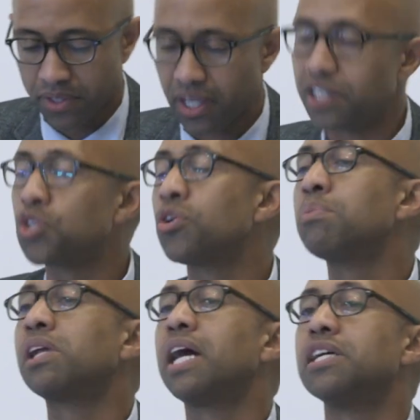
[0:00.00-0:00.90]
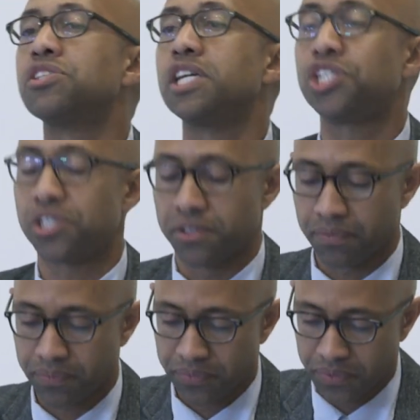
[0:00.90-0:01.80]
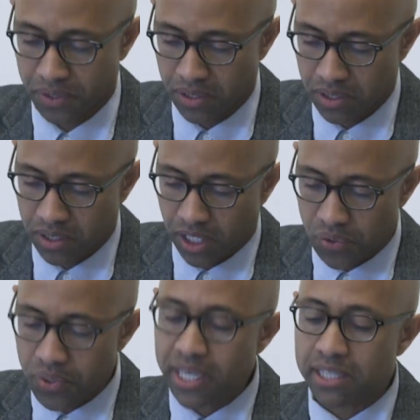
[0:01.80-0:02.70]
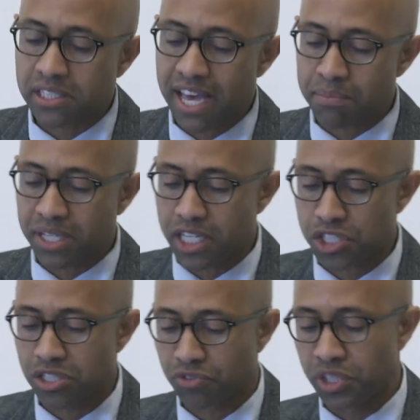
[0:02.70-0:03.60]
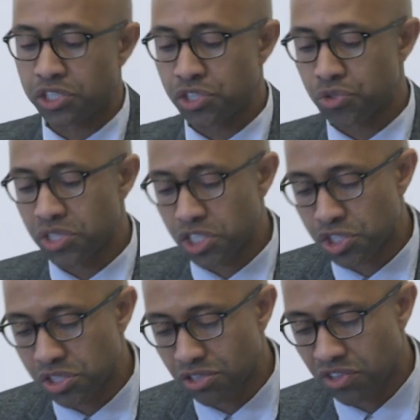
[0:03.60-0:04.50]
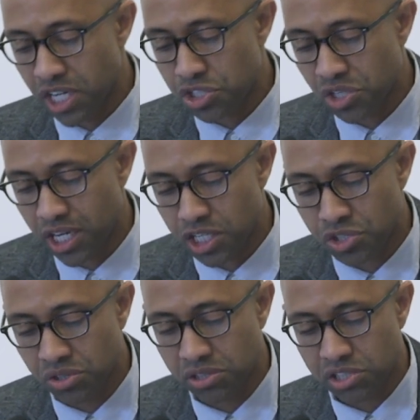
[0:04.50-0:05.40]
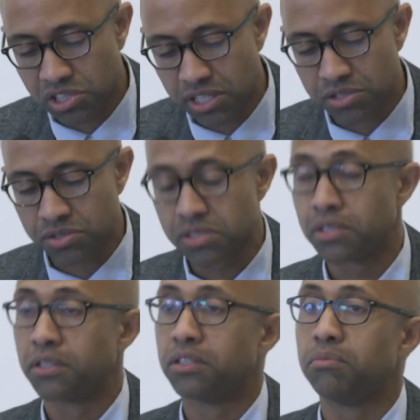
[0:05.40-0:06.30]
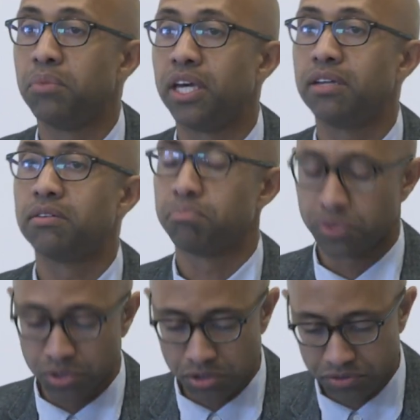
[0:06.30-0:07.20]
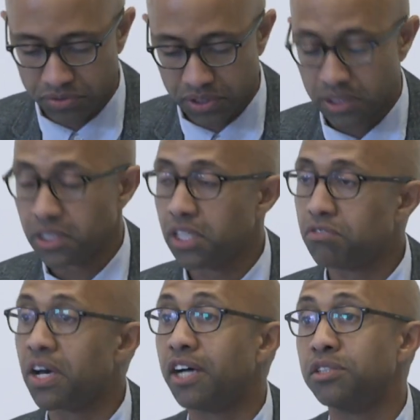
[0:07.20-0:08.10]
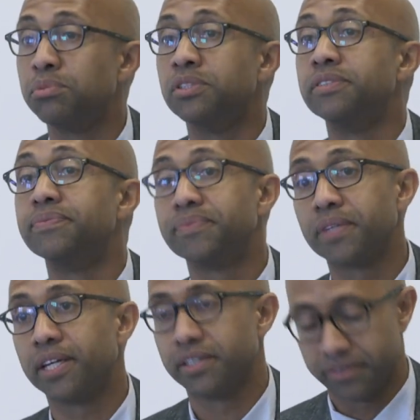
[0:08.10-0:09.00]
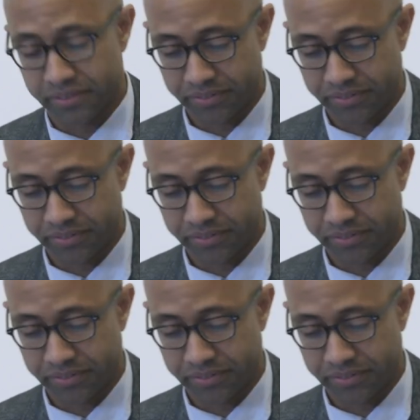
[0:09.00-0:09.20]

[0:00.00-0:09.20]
and criminalization, a re-examination of recent traditions of educational dissent may prove invaluable. Thank you.